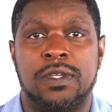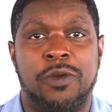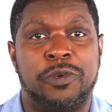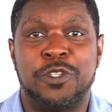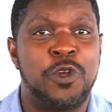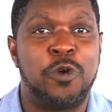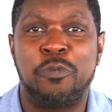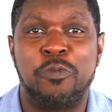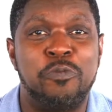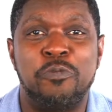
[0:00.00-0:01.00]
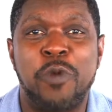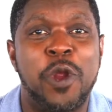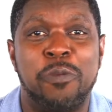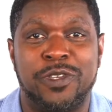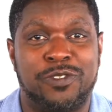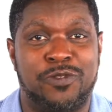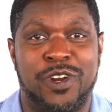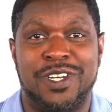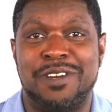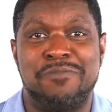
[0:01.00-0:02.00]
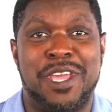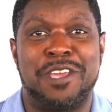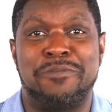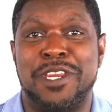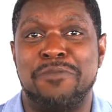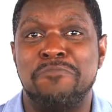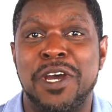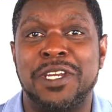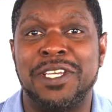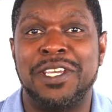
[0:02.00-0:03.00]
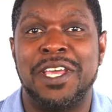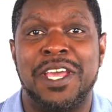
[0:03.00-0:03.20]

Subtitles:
There was no purpose for it. It didn't make him any money.